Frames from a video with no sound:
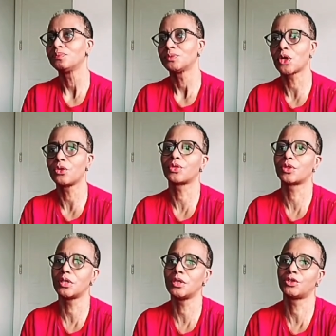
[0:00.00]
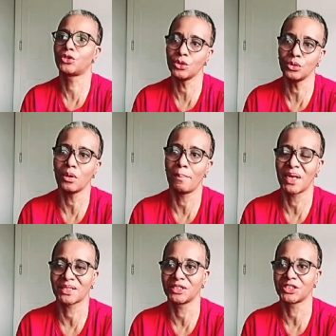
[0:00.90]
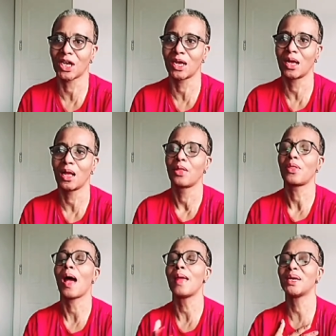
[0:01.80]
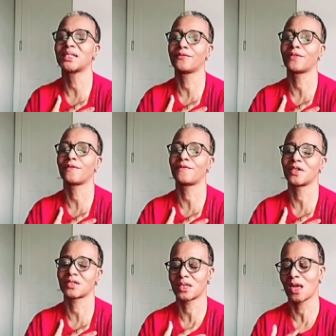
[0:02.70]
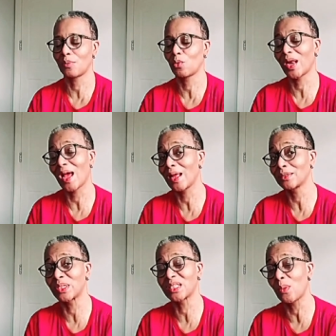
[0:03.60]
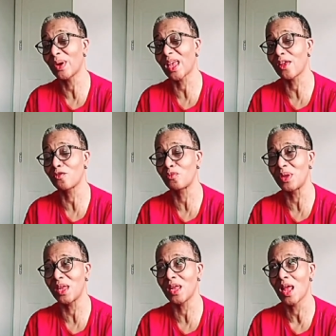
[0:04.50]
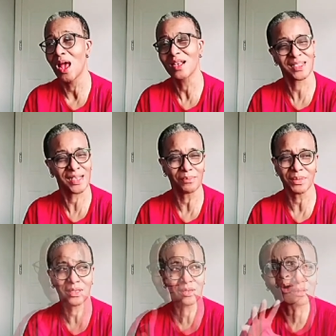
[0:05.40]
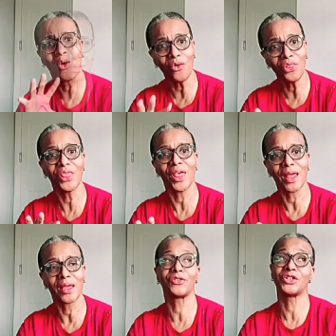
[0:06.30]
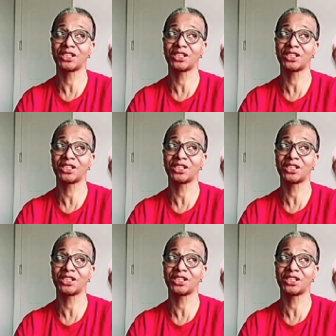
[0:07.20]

So the dual messenger I met it for the first time when I when someone gave me a Samsung. Now on there, if you